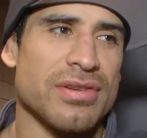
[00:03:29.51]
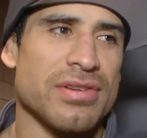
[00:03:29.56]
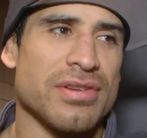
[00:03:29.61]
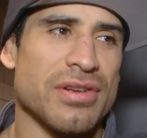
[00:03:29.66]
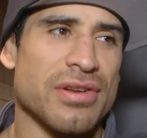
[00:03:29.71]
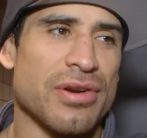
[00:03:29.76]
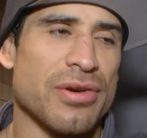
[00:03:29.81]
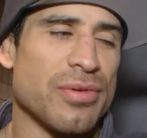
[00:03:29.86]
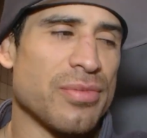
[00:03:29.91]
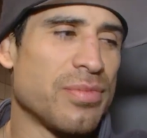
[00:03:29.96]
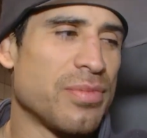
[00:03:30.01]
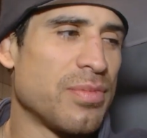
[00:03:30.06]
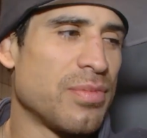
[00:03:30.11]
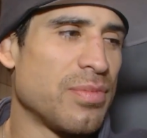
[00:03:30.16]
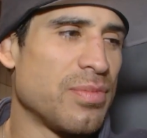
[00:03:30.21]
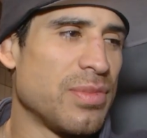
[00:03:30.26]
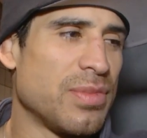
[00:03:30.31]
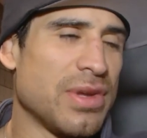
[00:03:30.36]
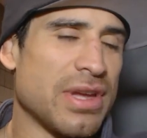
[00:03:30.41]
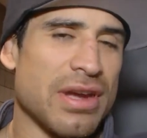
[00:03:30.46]
You know,
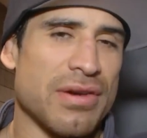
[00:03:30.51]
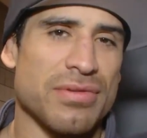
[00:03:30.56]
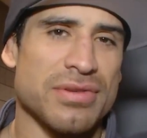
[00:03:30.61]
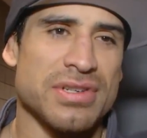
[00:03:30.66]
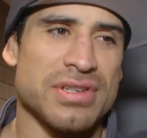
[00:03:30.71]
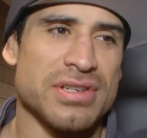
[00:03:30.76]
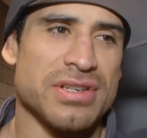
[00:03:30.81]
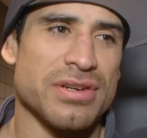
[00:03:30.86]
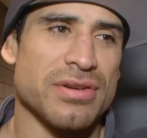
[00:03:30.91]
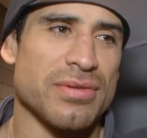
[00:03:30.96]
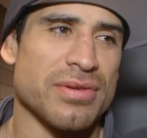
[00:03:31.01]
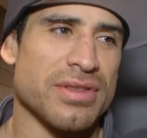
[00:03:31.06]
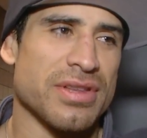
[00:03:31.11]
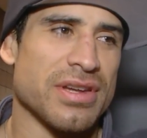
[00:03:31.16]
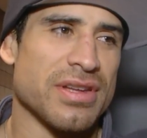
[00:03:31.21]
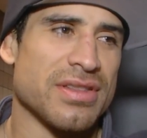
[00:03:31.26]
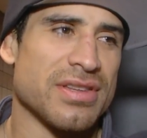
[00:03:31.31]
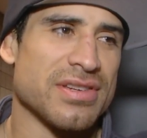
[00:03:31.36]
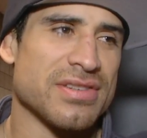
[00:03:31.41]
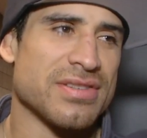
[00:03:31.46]
be able to deal with
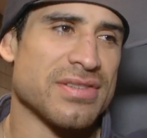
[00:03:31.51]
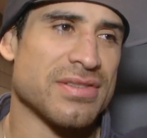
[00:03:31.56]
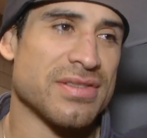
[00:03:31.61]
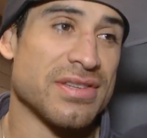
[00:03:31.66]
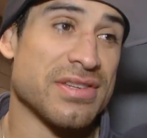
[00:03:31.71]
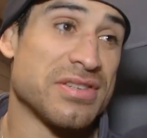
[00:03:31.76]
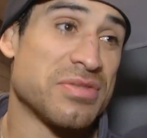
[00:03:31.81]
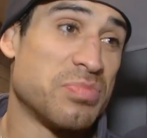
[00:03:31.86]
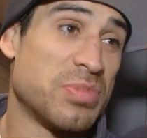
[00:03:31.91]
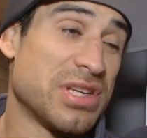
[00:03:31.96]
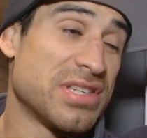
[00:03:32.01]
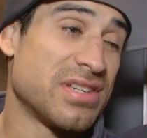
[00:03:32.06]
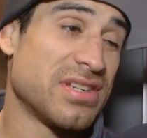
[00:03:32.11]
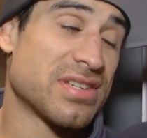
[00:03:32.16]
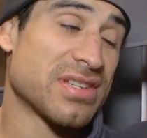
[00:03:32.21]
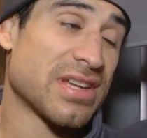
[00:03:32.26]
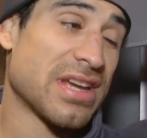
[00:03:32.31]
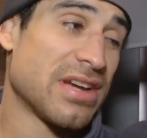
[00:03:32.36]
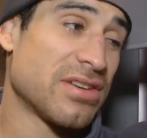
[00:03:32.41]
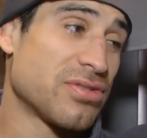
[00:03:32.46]
uh, this this busy
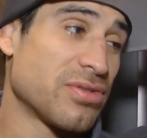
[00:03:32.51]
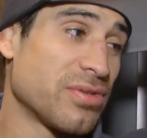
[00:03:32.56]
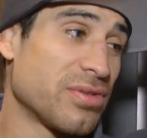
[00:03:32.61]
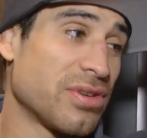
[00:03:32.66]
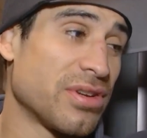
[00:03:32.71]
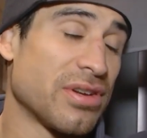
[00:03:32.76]
schedule.